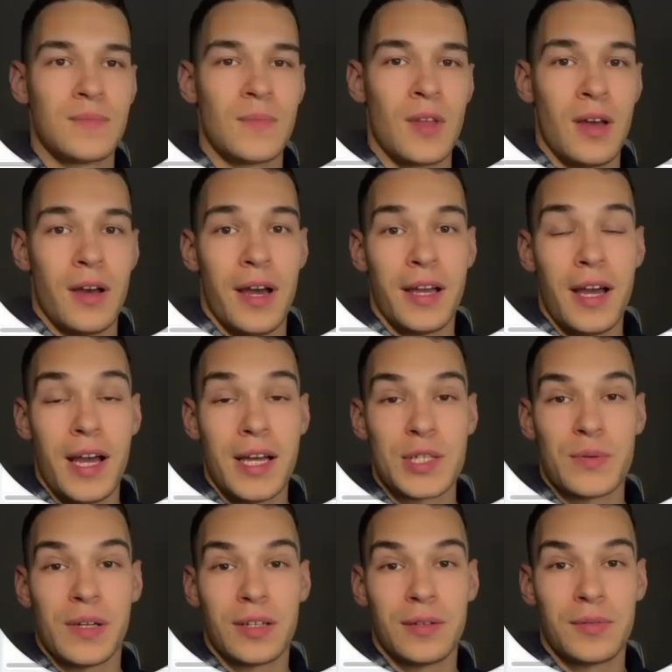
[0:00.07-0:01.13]
Hi guys,
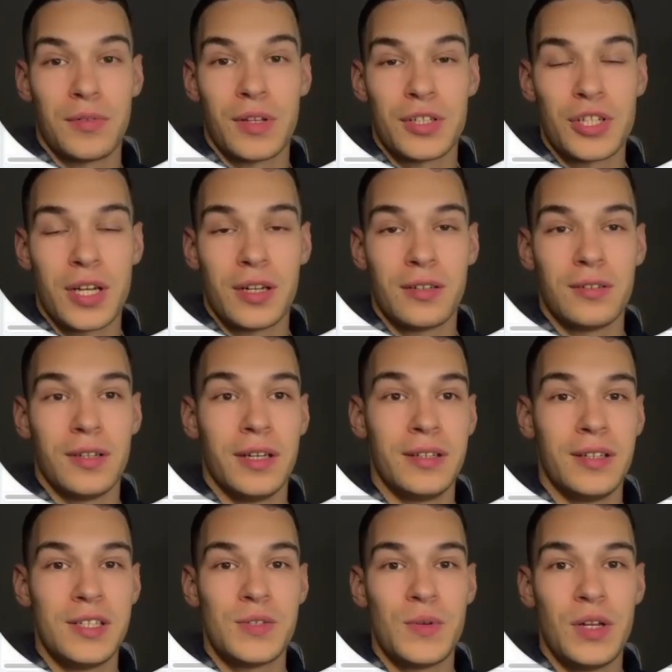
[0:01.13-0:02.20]
welcome to the channel. In
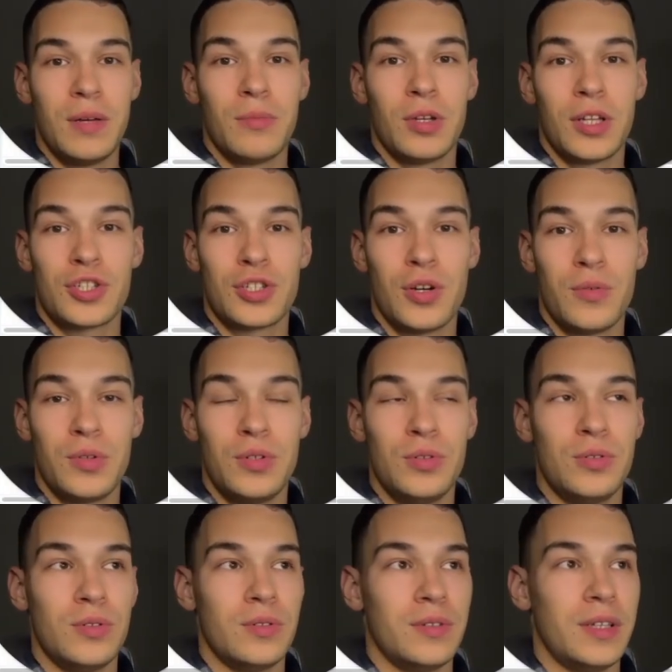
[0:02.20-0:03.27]
this video, I'm going to show
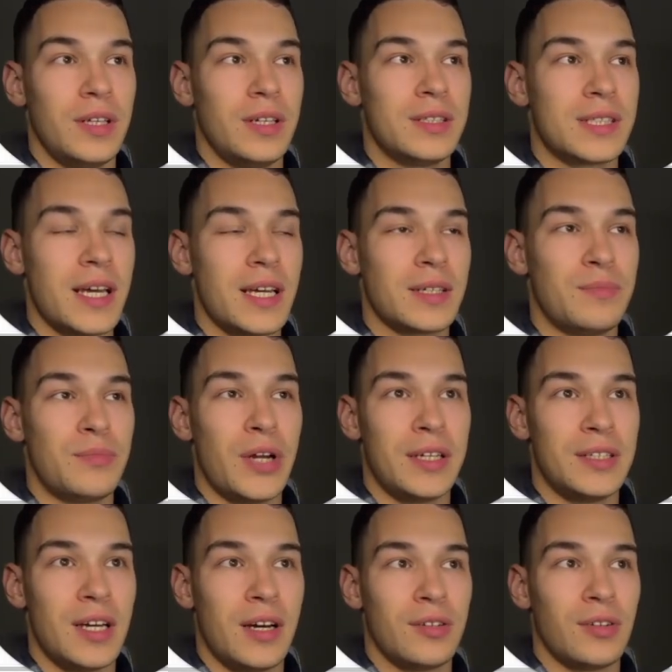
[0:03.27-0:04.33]
you the exact
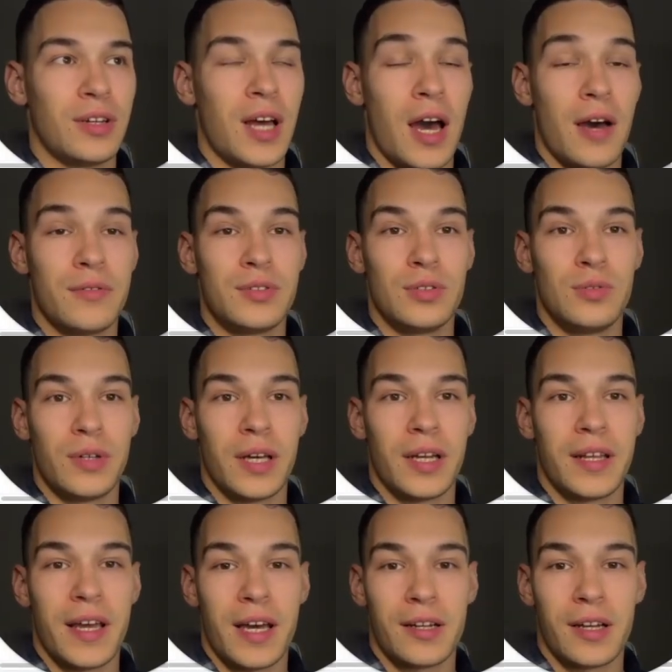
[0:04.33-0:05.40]
breakdown on how to look at
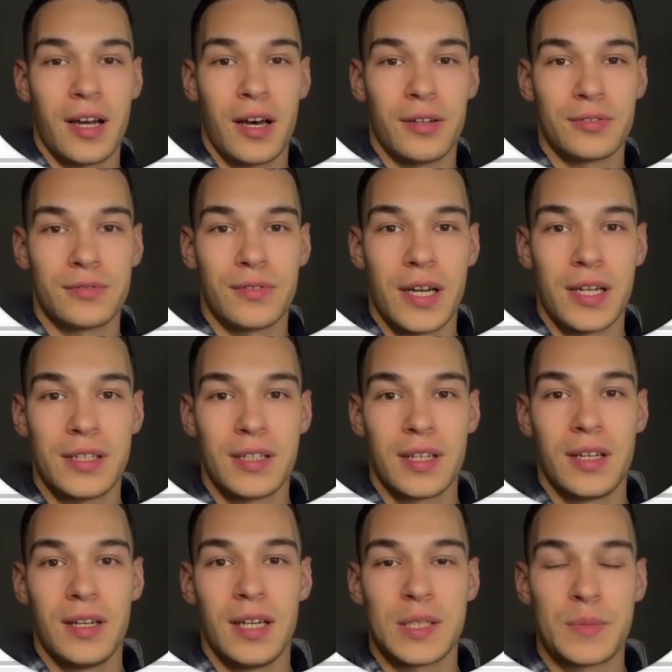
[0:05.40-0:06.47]
a ad account, right?
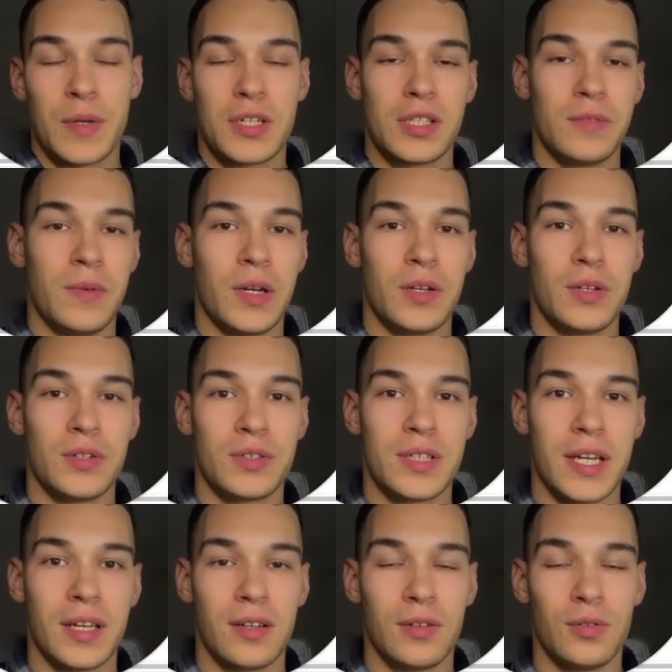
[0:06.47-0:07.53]
Especially when you're
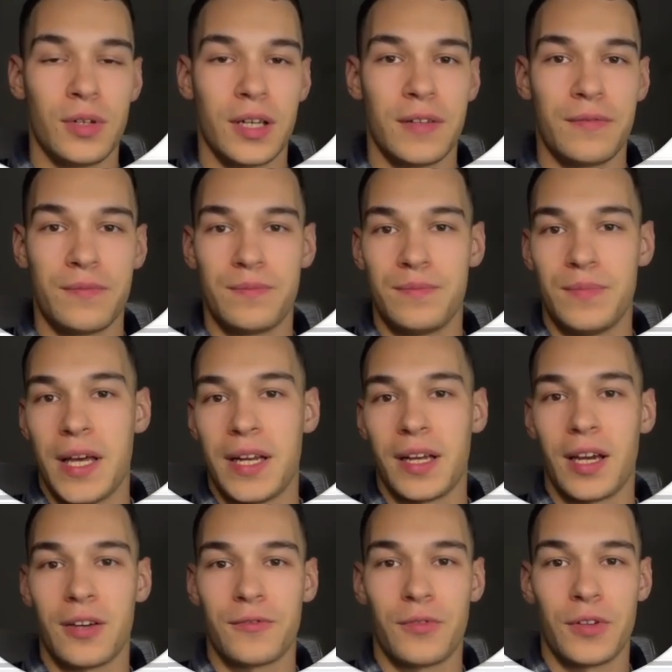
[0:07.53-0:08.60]
taking a look at an ad
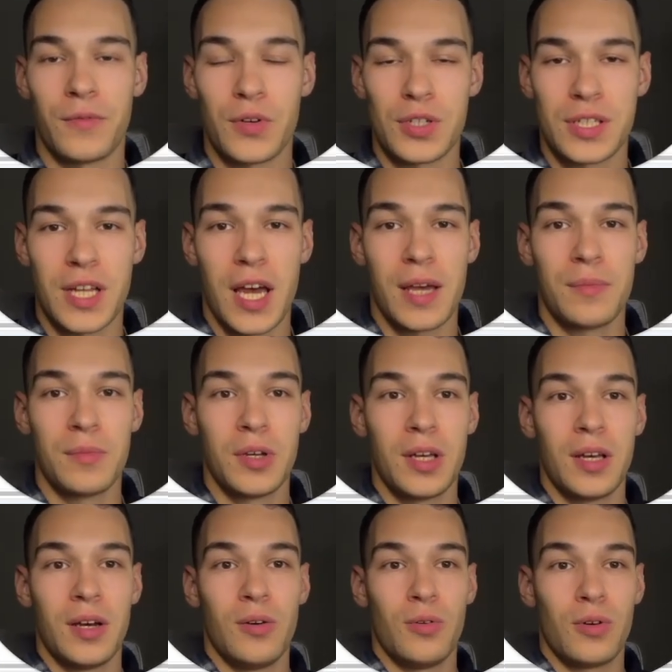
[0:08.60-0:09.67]
account for the first time,
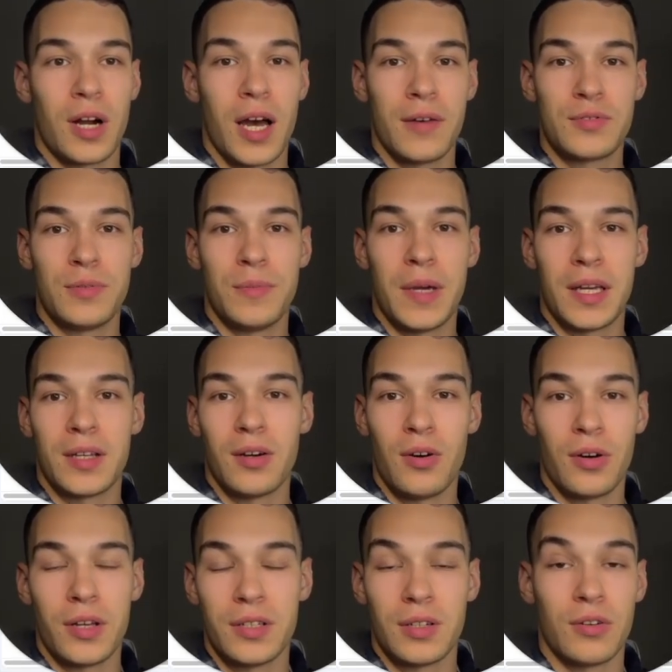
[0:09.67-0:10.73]
or how to make an
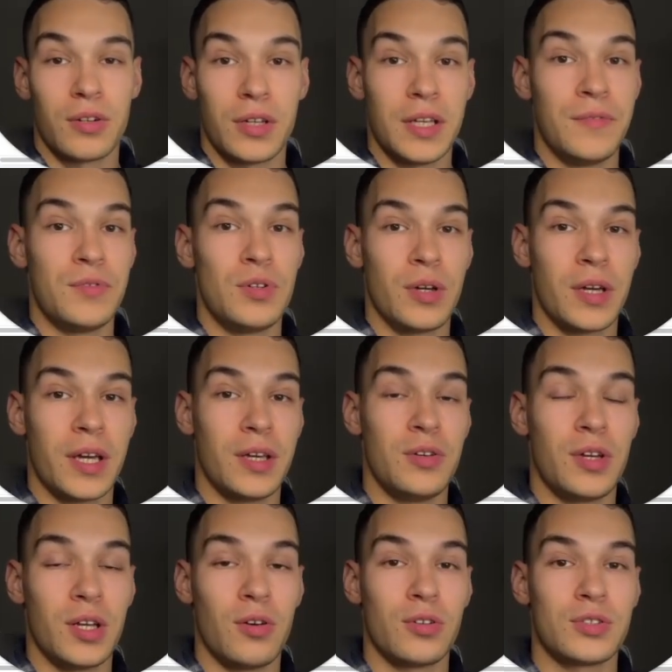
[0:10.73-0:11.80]
audit, or if you
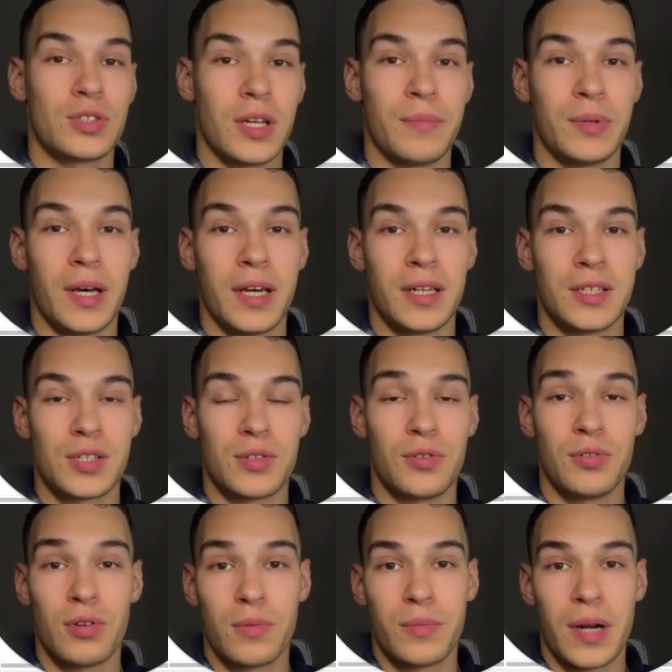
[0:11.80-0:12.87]
can also apply this to
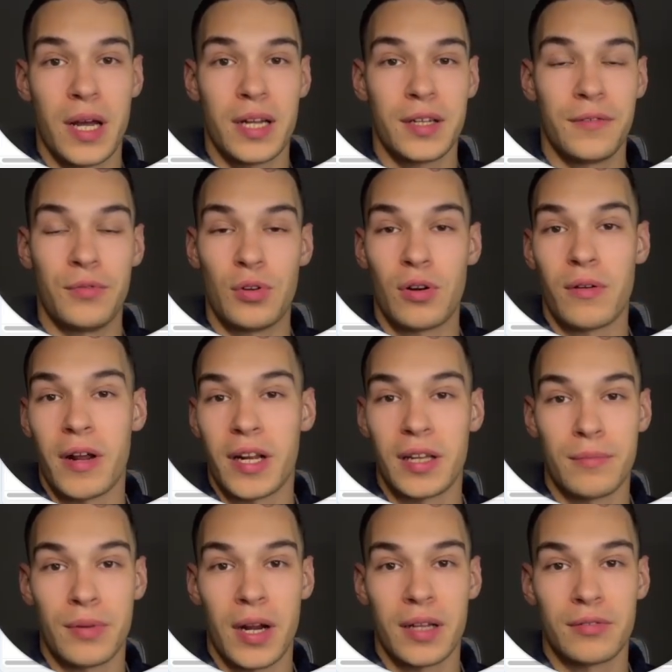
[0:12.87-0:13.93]
your brand if you're running a
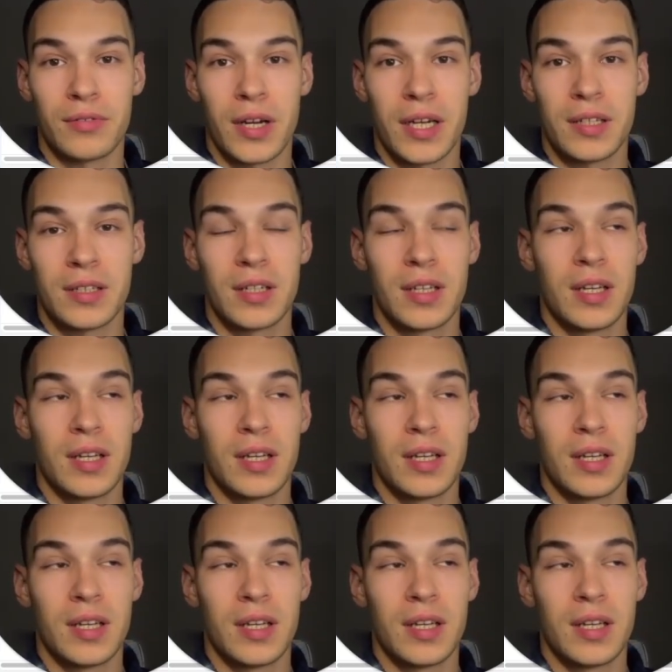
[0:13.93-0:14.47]
brand, right?